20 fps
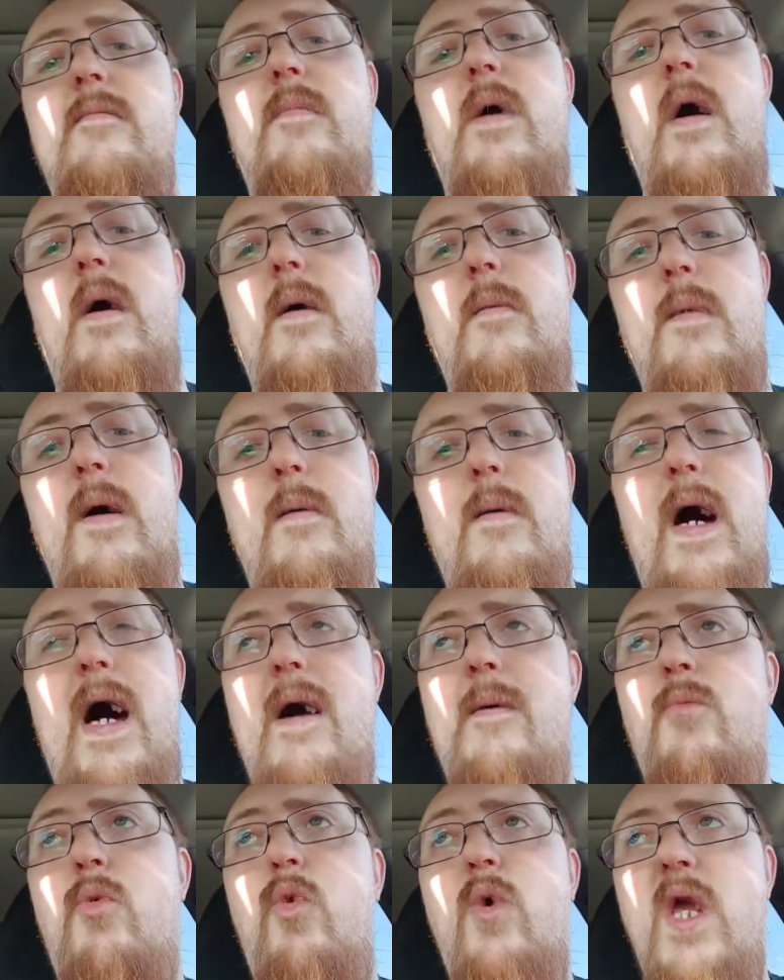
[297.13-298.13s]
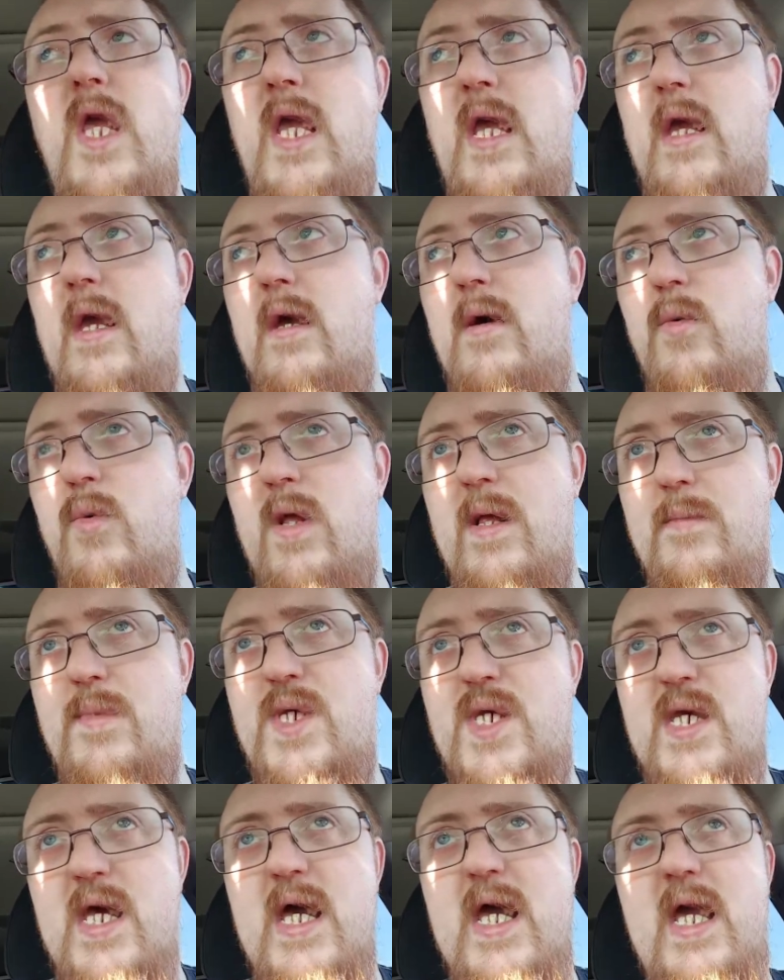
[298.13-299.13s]
My, my, I'm weak when I'm
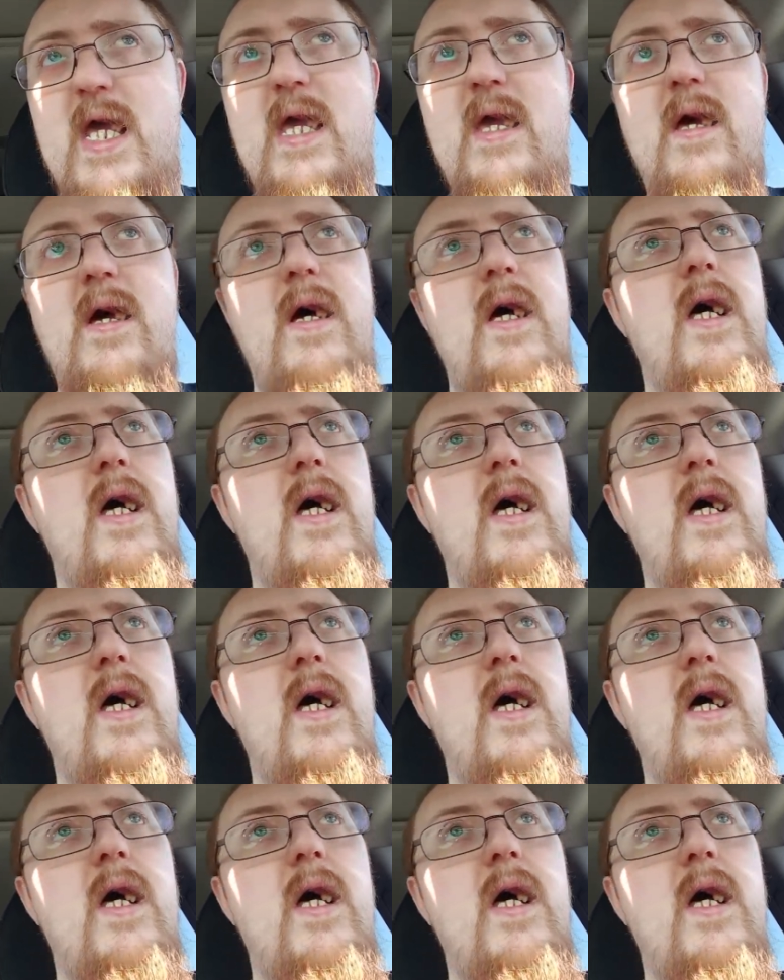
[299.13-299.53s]
sick.